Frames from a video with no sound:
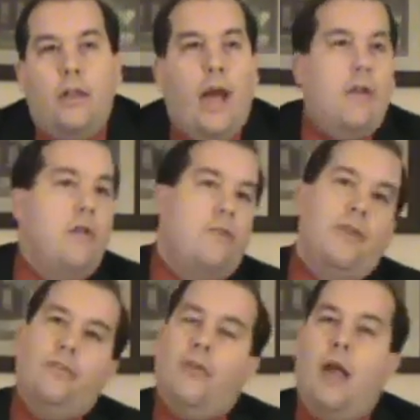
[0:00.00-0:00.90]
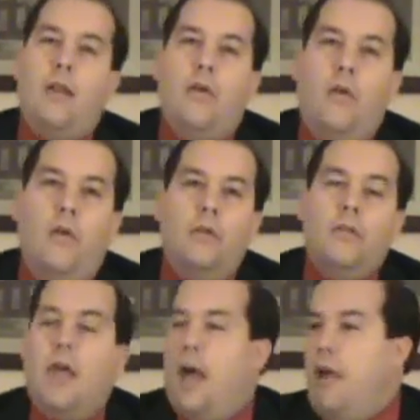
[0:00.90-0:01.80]
Now, I don't know if he's riding a horse.
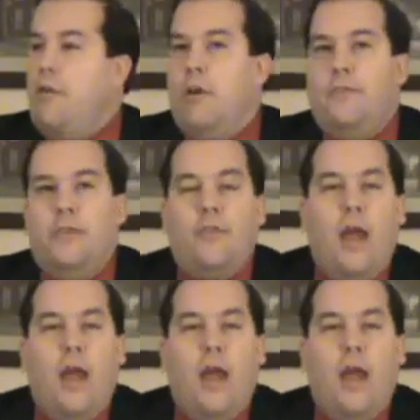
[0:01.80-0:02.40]
I don't know if he's